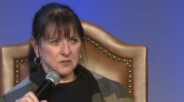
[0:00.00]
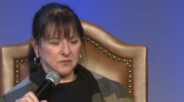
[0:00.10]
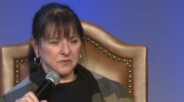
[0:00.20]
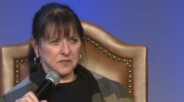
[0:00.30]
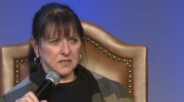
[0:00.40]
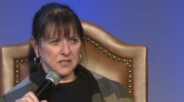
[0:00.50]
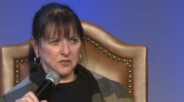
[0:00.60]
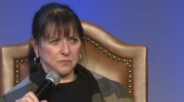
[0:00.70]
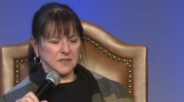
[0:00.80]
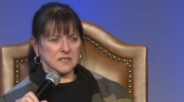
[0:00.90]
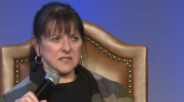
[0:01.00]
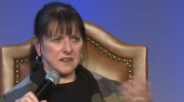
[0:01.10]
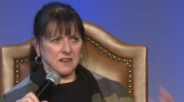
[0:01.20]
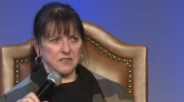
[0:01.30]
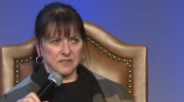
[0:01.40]
You feel like you've been set
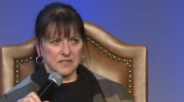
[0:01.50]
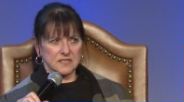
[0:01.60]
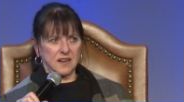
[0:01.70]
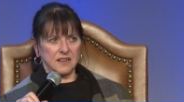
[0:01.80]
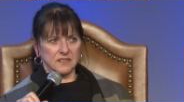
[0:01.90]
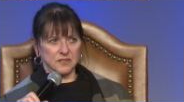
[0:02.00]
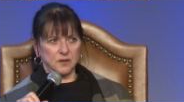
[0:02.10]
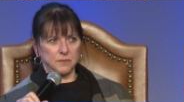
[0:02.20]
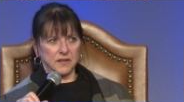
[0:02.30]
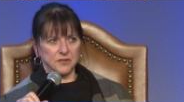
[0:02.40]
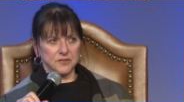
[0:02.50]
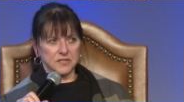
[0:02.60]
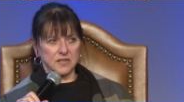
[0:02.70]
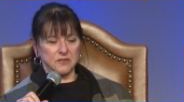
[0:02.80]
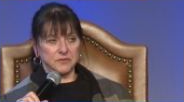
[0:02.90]
out on this island all by
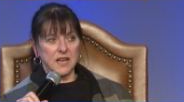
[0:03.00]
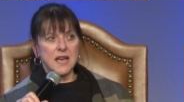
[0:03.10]
yourself.